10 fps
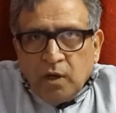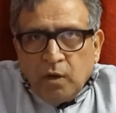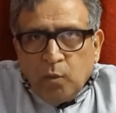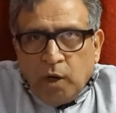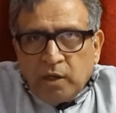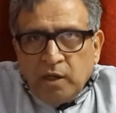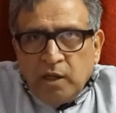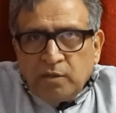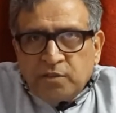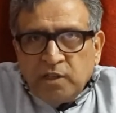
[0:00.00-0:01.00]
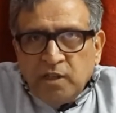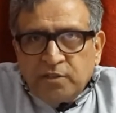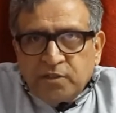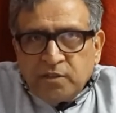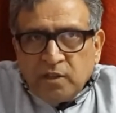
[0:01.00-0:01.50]
What
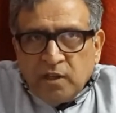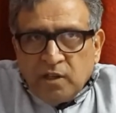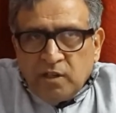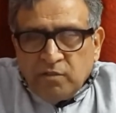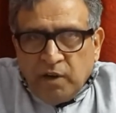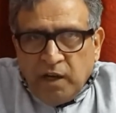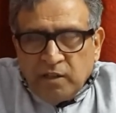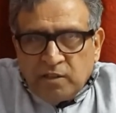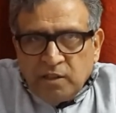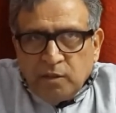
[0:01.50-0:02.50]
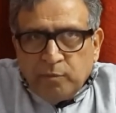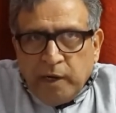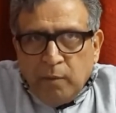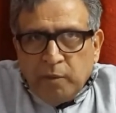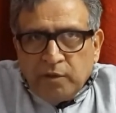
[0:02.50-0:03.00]
instills divinity in
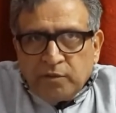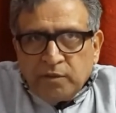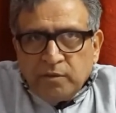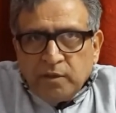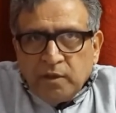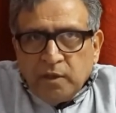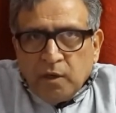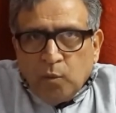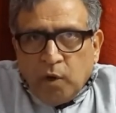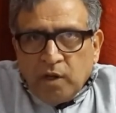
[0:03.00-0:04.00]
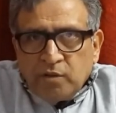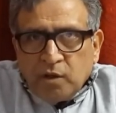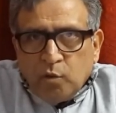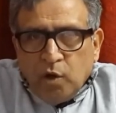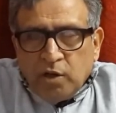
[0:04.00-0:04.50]
Brahmins? What is the
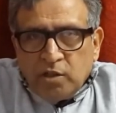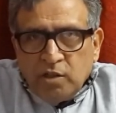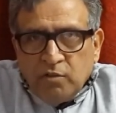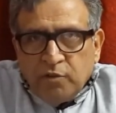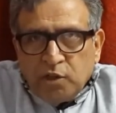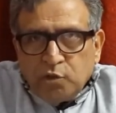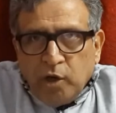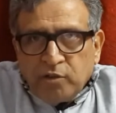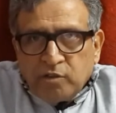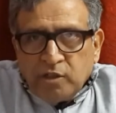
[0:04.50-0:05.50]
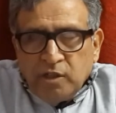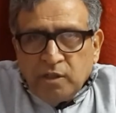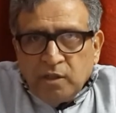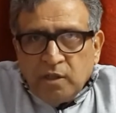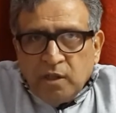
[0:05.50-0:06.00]
quality of
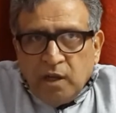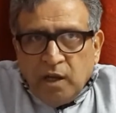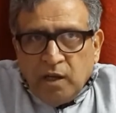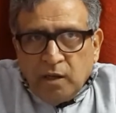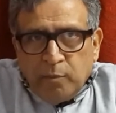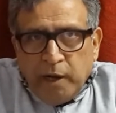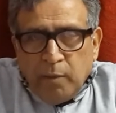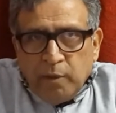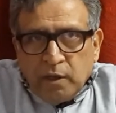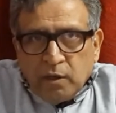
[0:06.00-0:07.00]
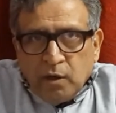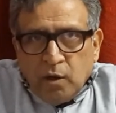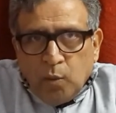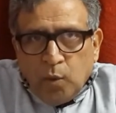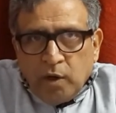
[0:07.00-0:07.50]
virtuosity in a Brahmin?
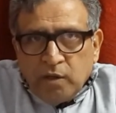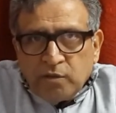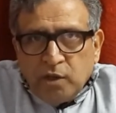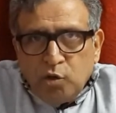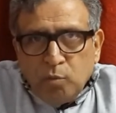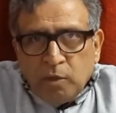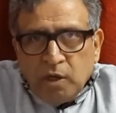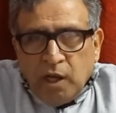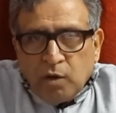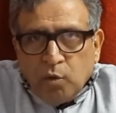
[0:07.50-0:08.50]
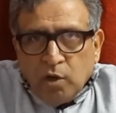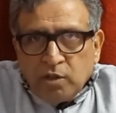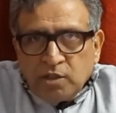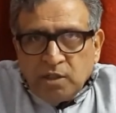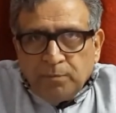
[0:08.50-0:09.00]
What is the human-like
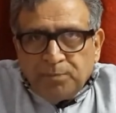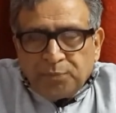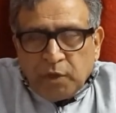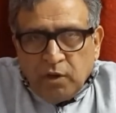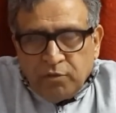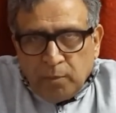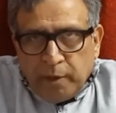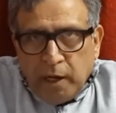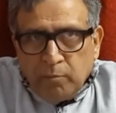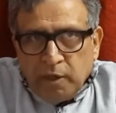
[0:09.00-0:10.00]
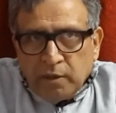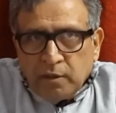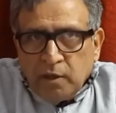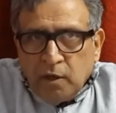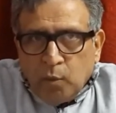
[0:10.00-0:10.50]
quality of a
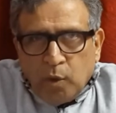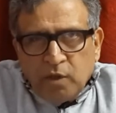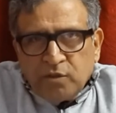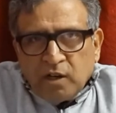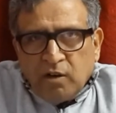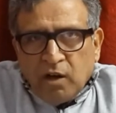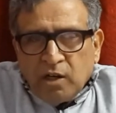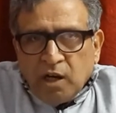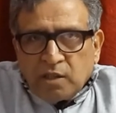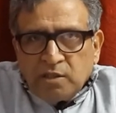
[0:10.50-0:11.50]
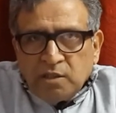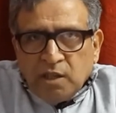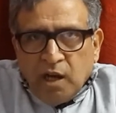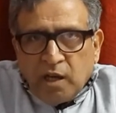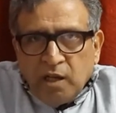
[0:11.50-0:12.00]
Brahmin? What is the conduct
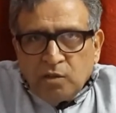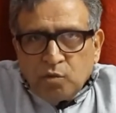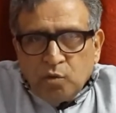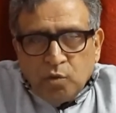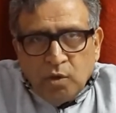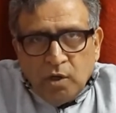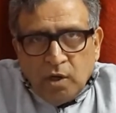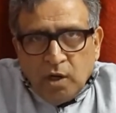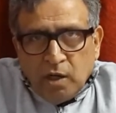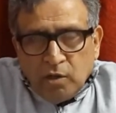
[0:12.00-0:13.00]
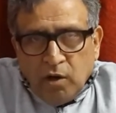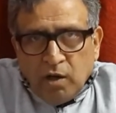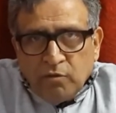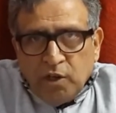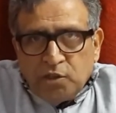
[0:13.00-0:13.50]
akin to a
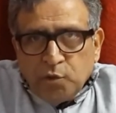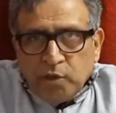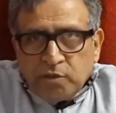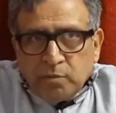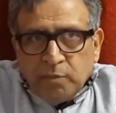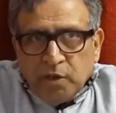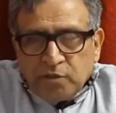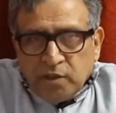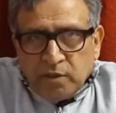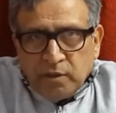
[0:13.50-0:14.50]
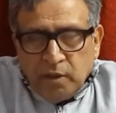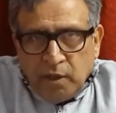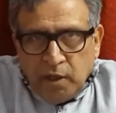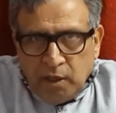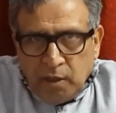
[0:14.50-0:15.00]
non-virtuous person
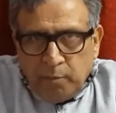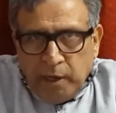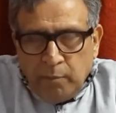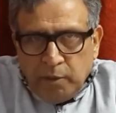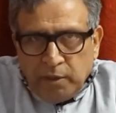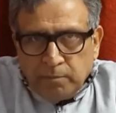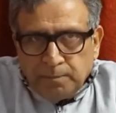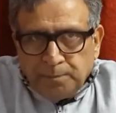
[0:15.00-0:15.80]
in a Brahmin?